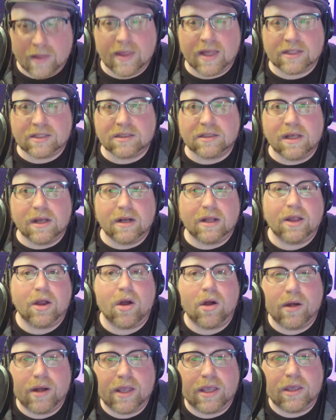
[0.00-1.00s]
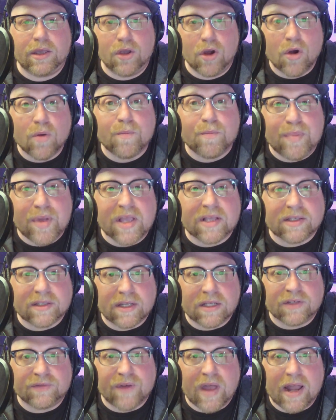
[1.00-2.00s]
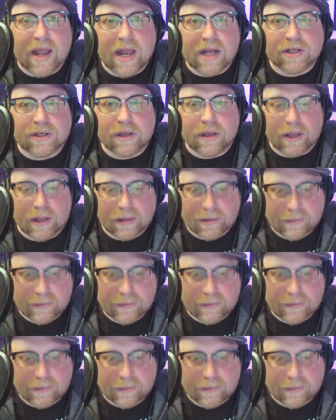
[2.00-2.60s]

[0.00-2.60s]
that's literally hurting your business oh, financially.